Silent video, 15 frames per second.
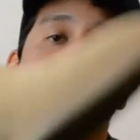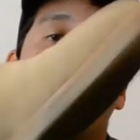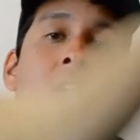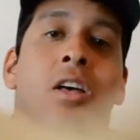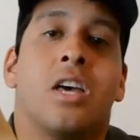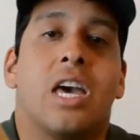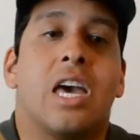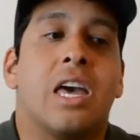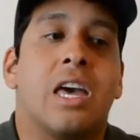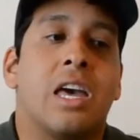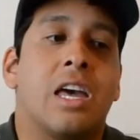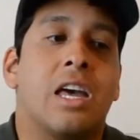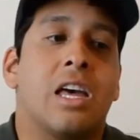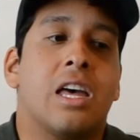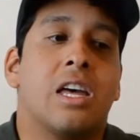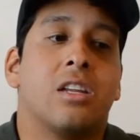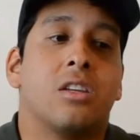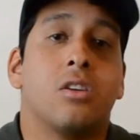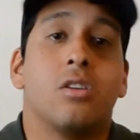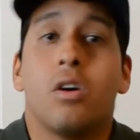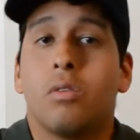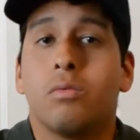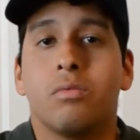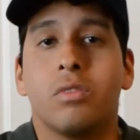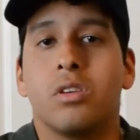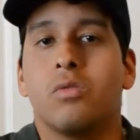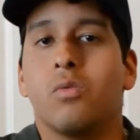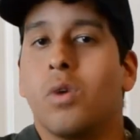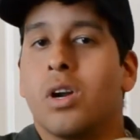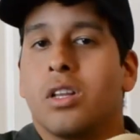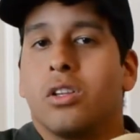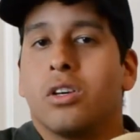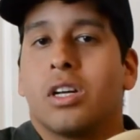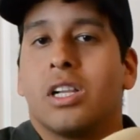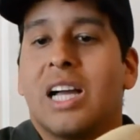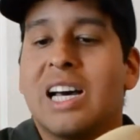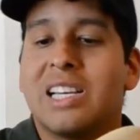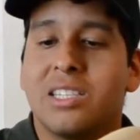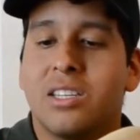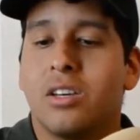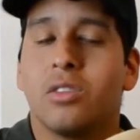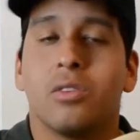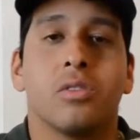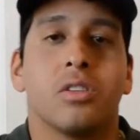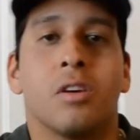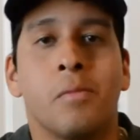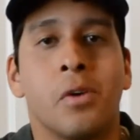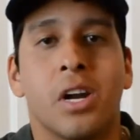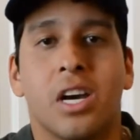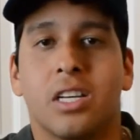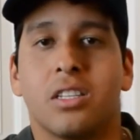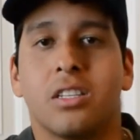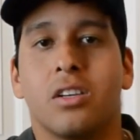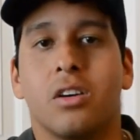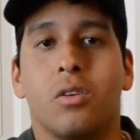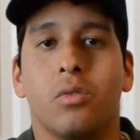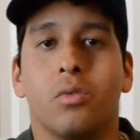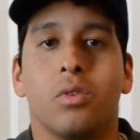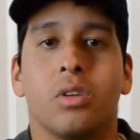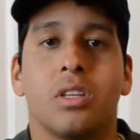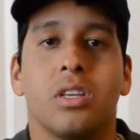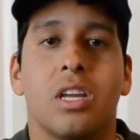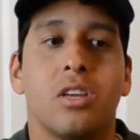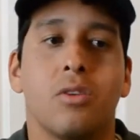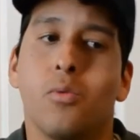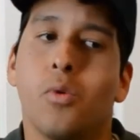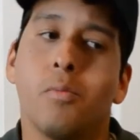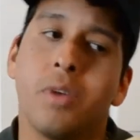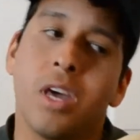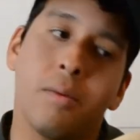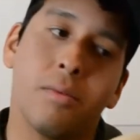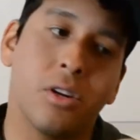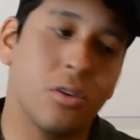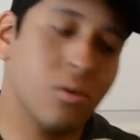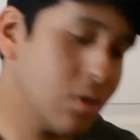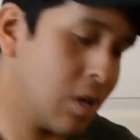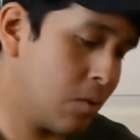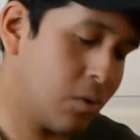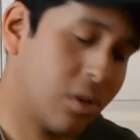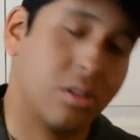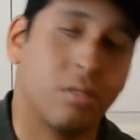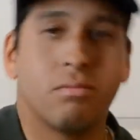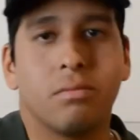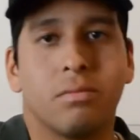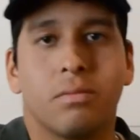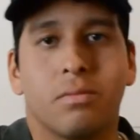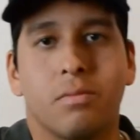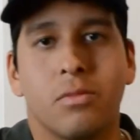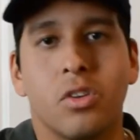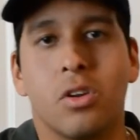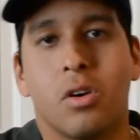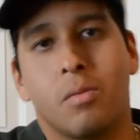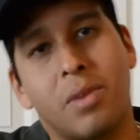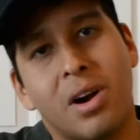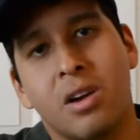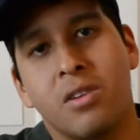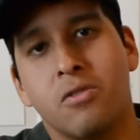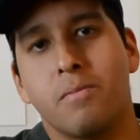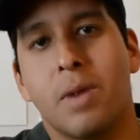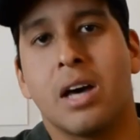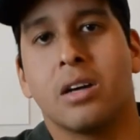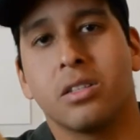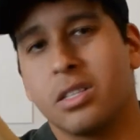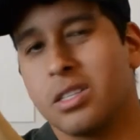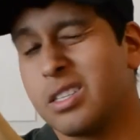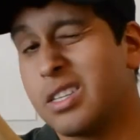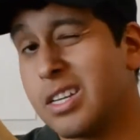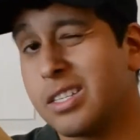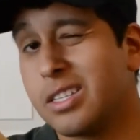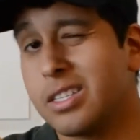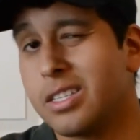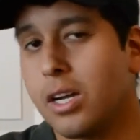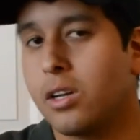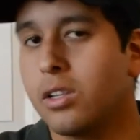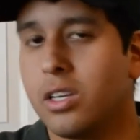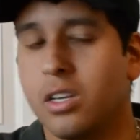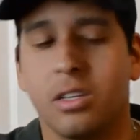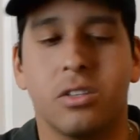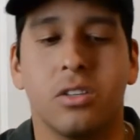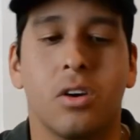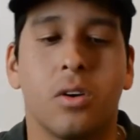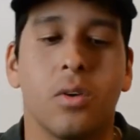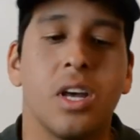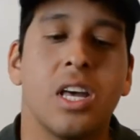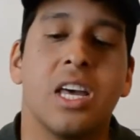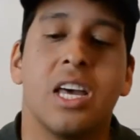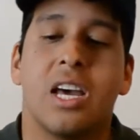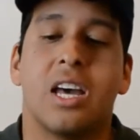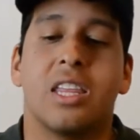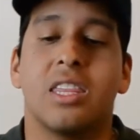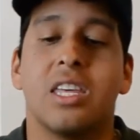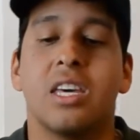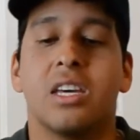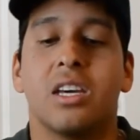and you know, you want to look classy on those summer nights. So, and you won't be able to do that with, you know, a pair of New Balances necessarily. So I think